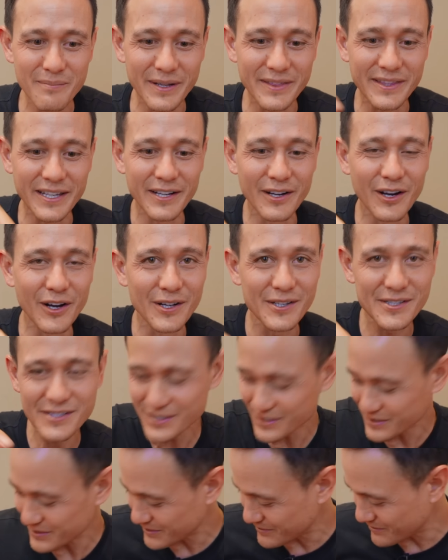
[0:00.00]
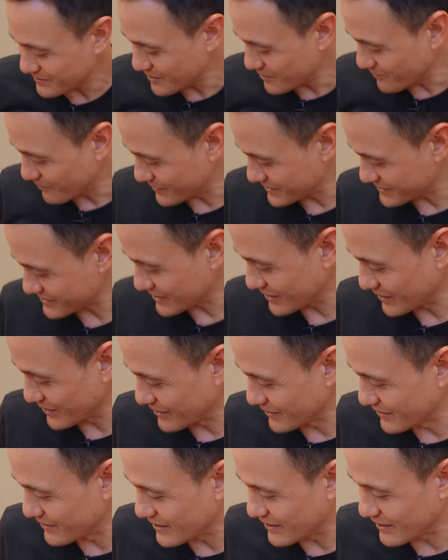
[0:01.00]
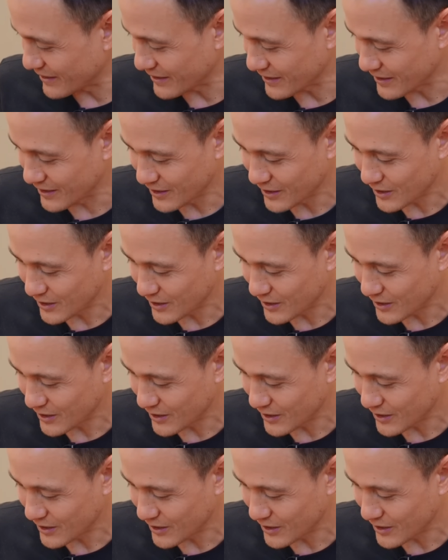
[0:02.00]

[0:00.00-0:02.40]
but then also what's called the